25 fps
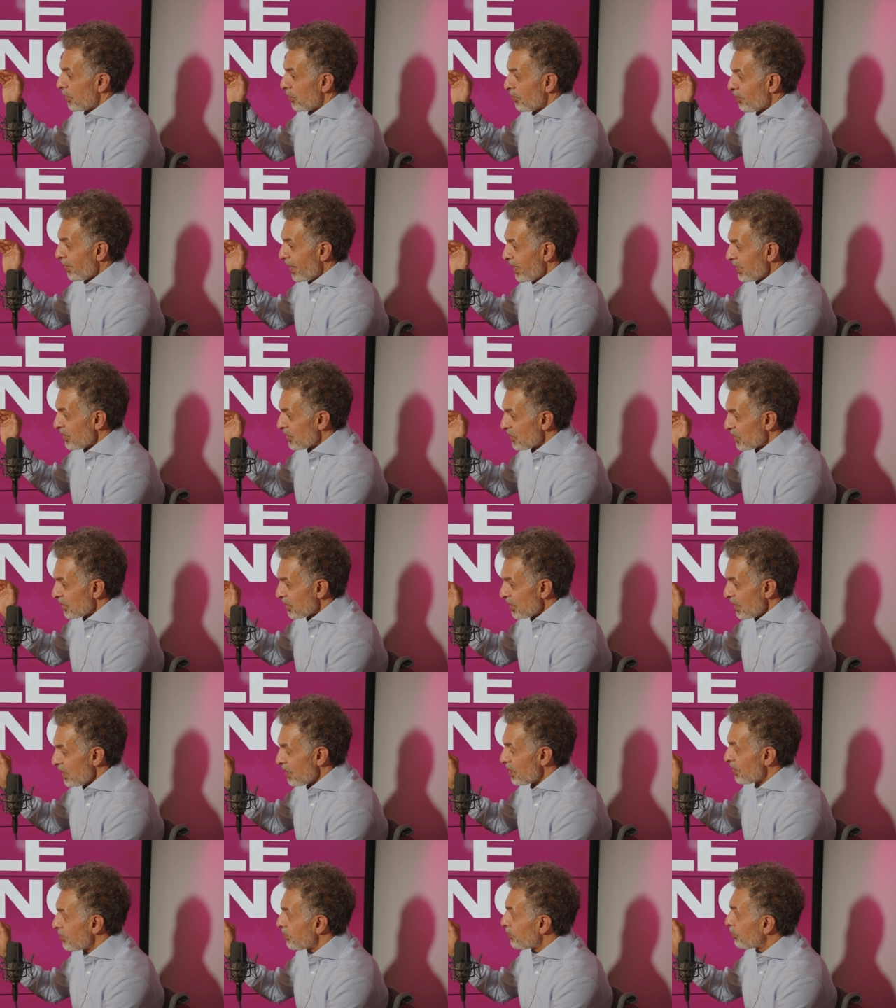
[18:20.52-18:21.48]
you may
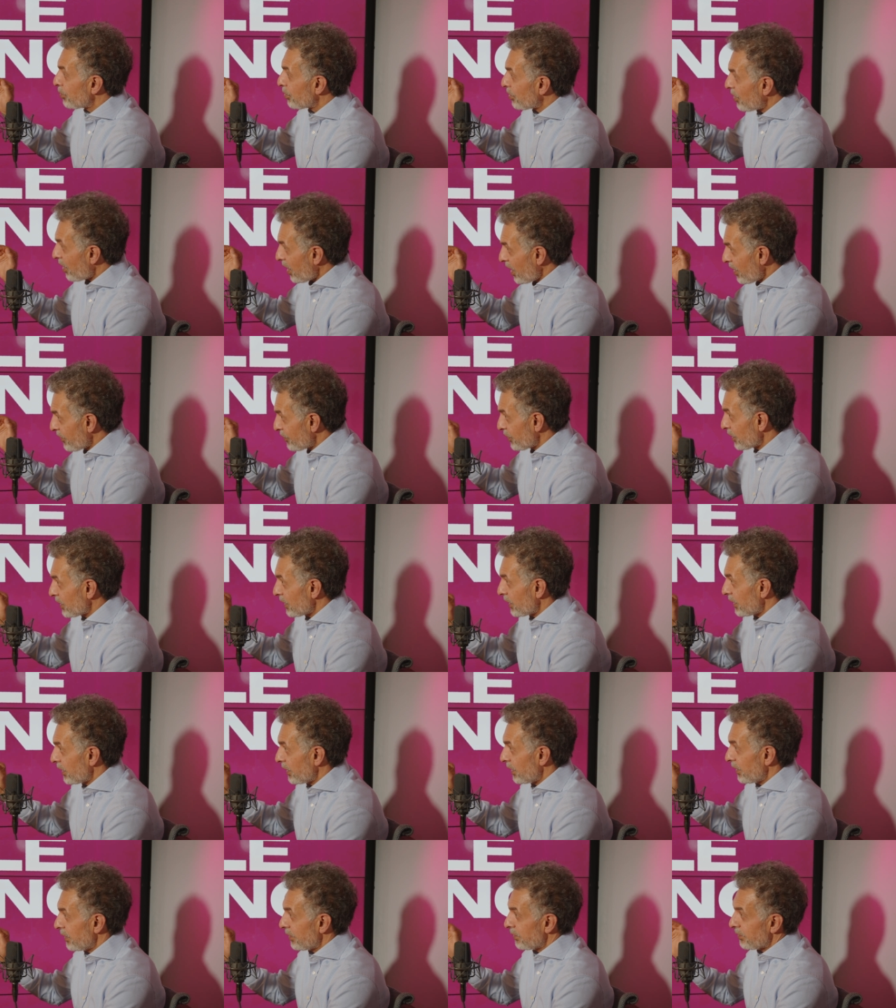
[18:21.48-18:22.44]
see them
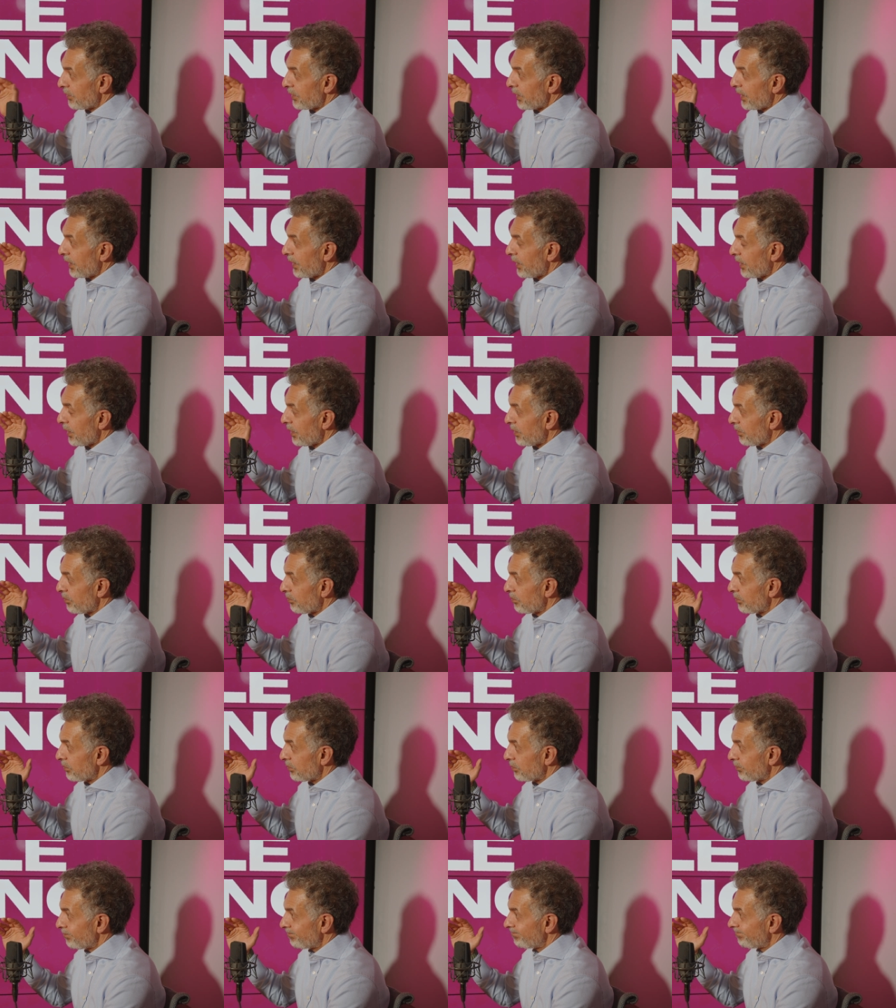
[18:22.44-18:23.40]
privately
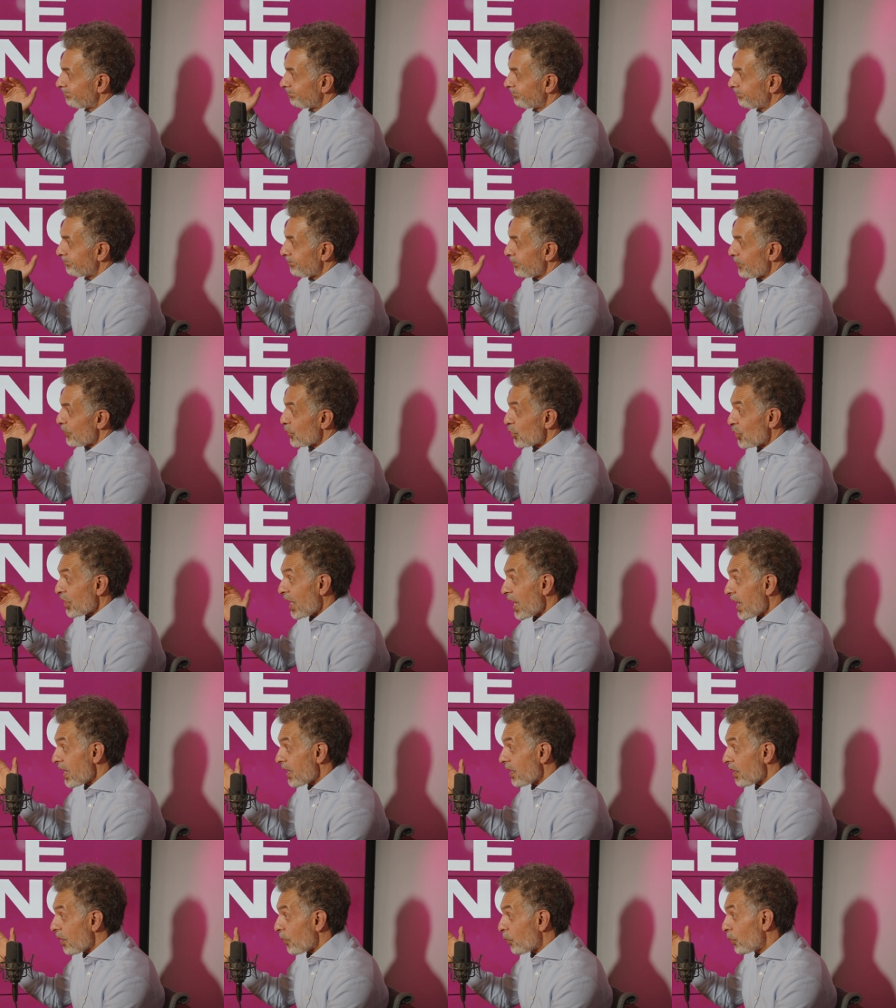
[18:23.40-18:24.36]

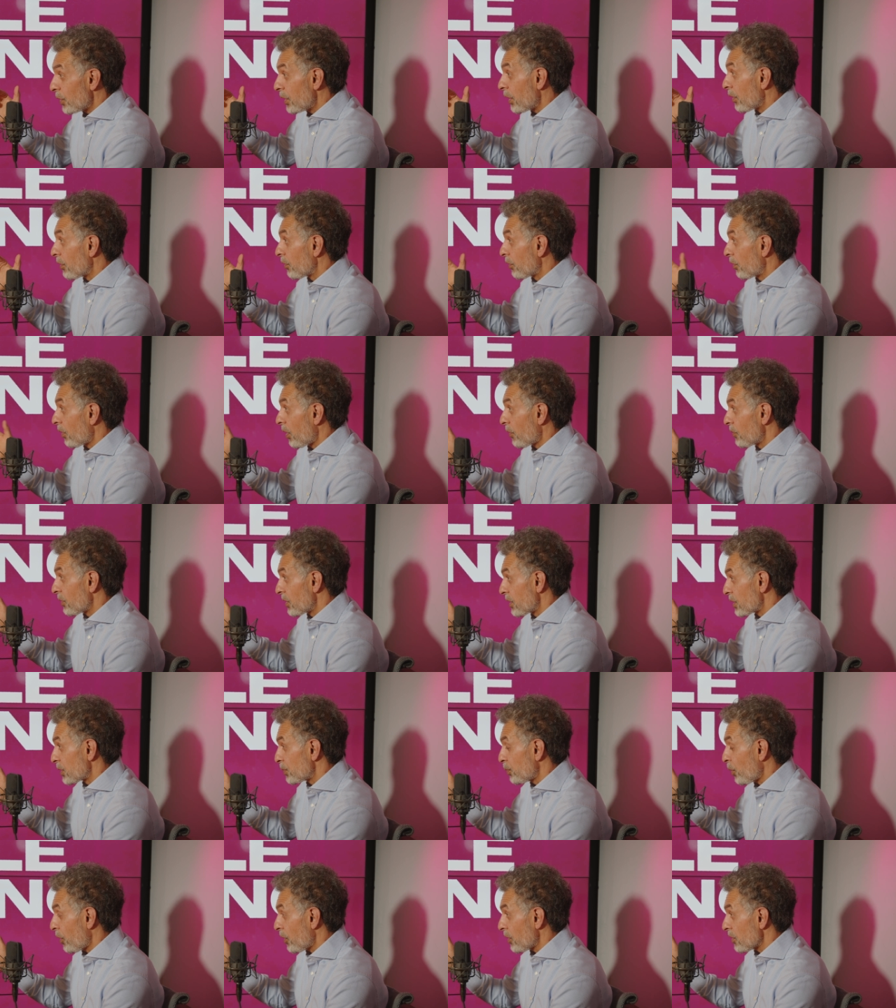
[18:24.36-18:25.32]
say, we don't agree with
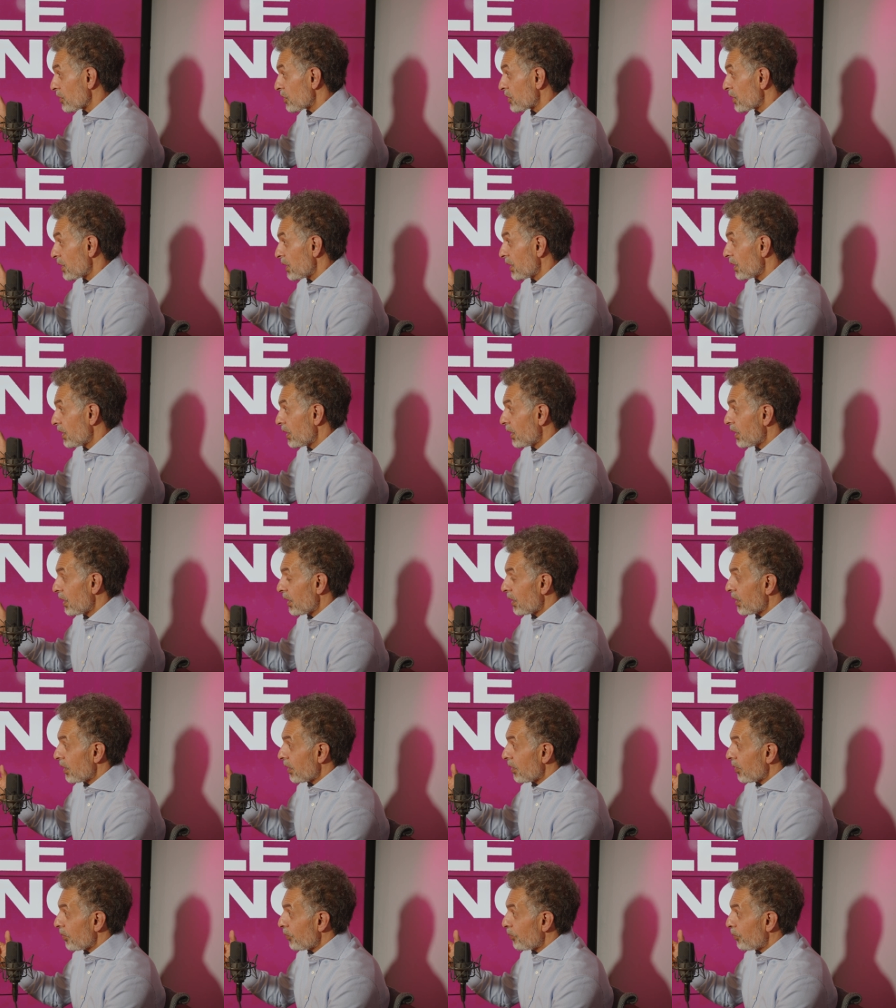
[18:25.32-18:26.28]
this policy,
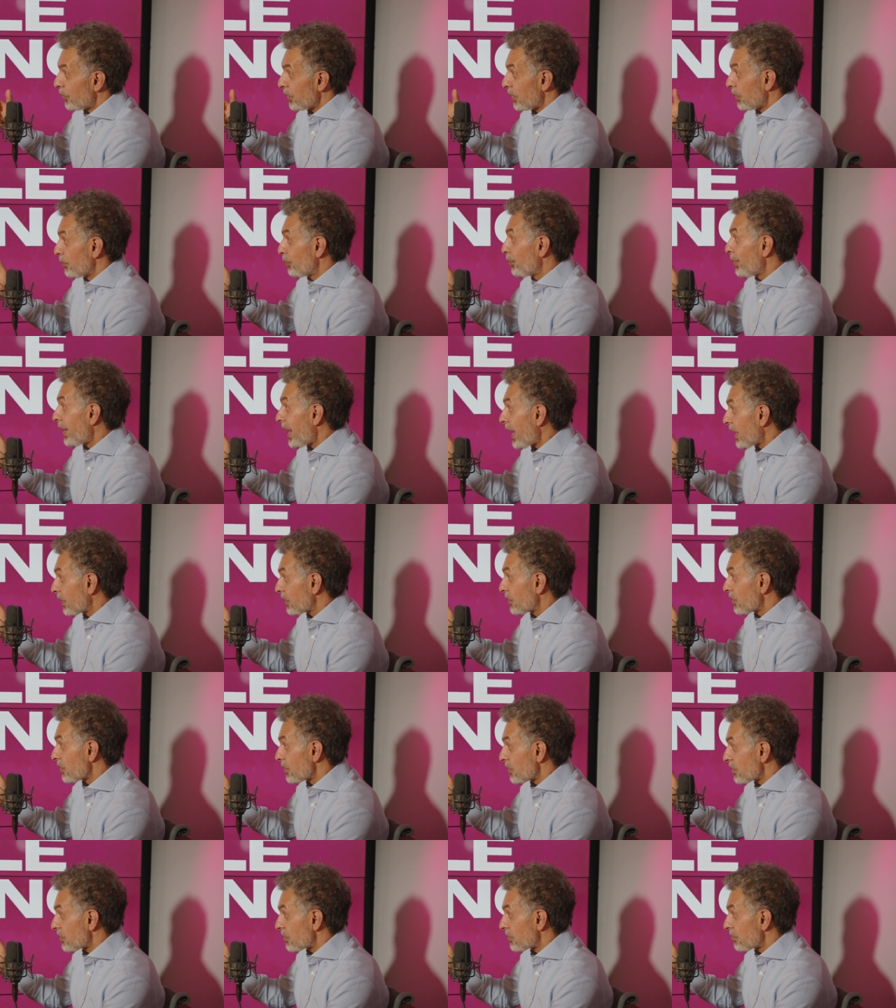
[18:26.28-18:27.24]
but in
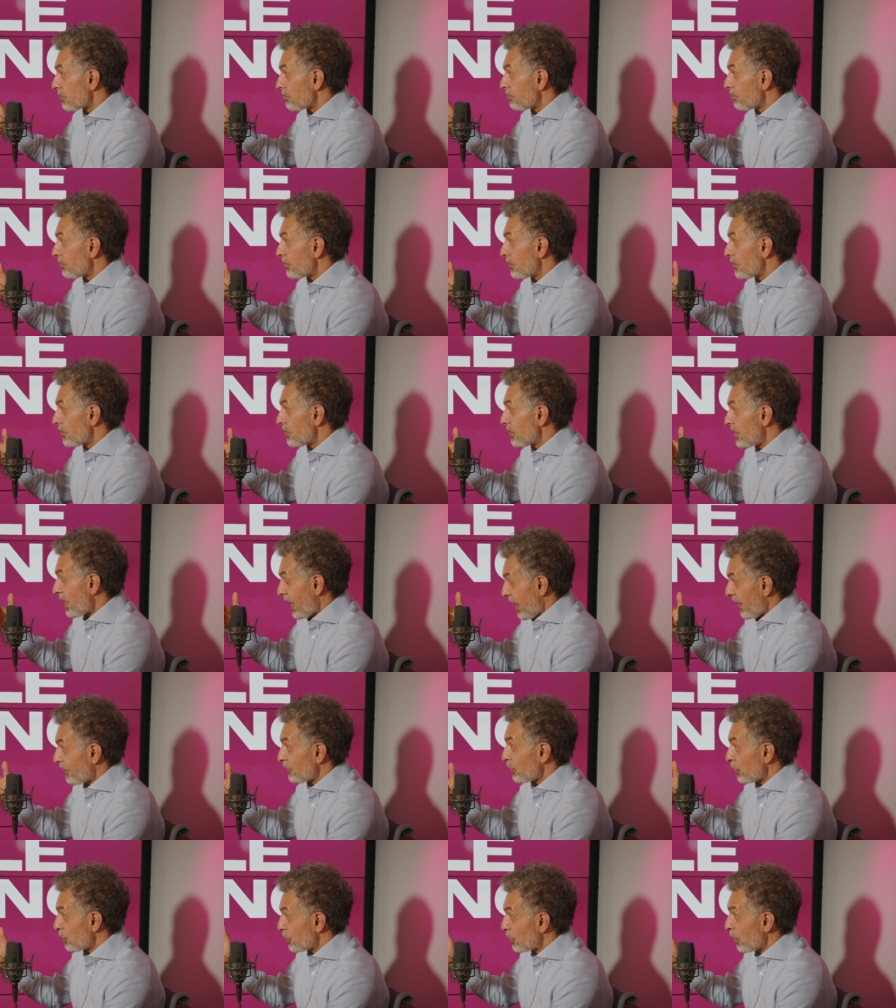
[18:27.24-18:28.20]
practice, they
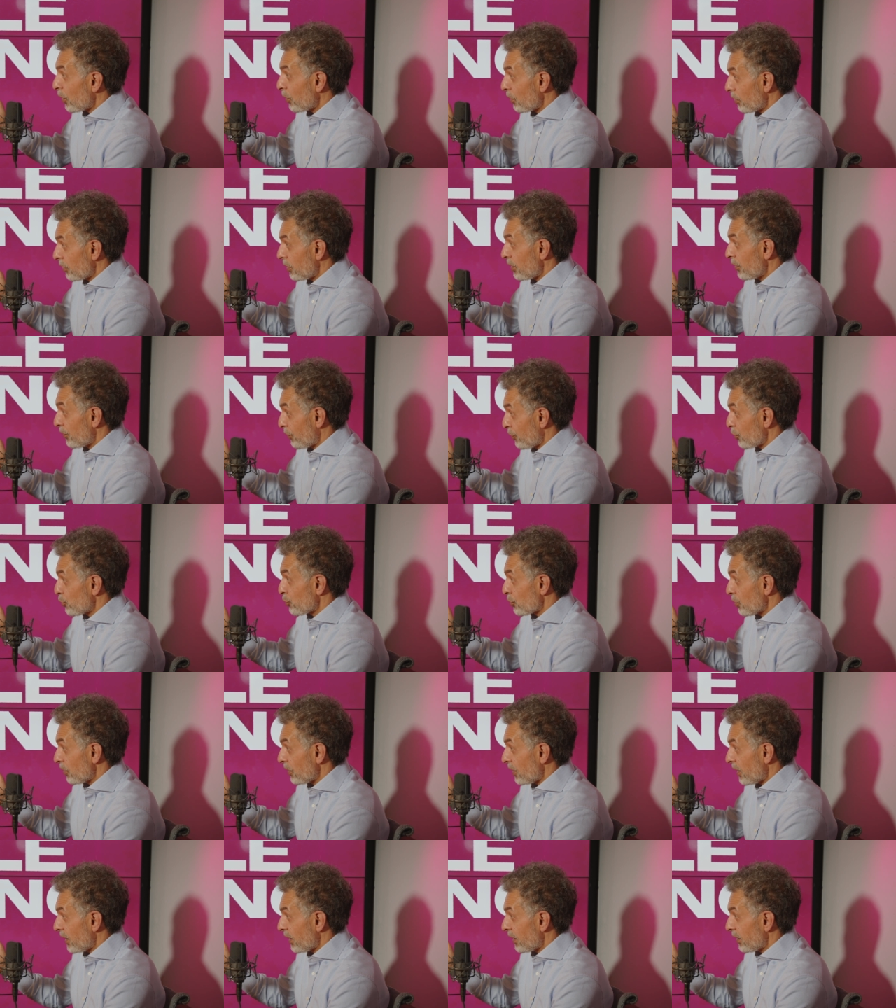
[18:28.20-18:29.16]
have to toe the
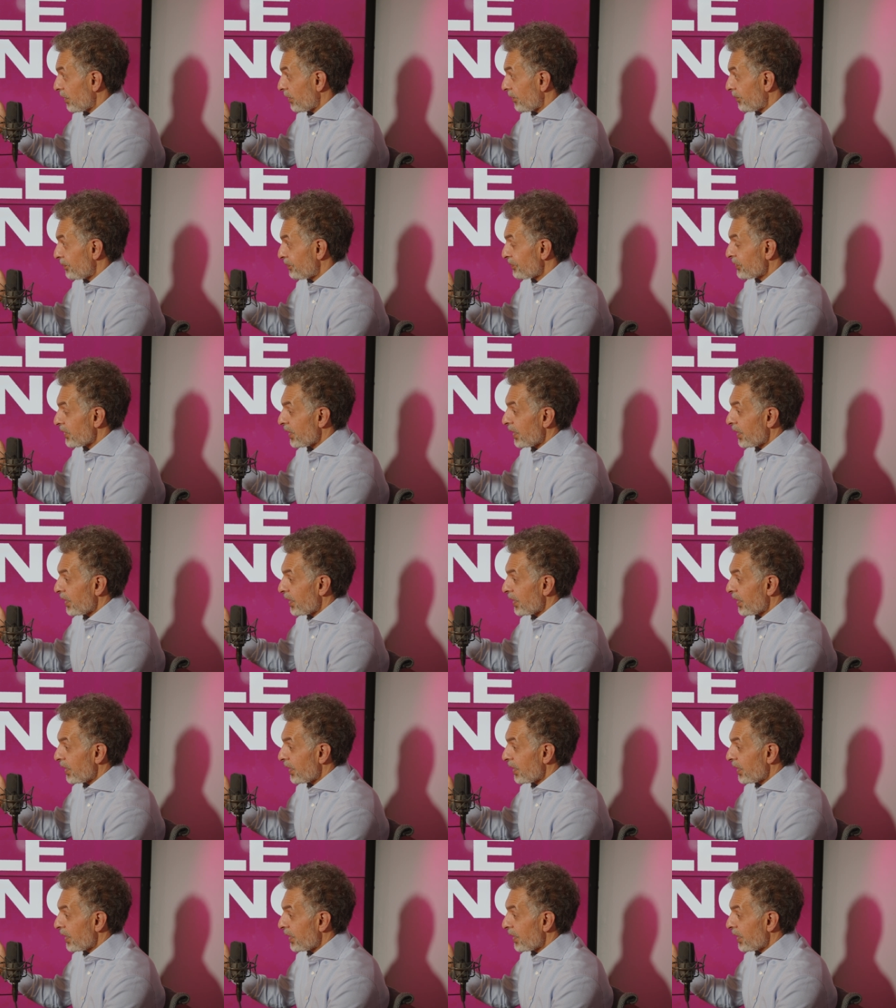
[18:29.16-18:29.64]
official line.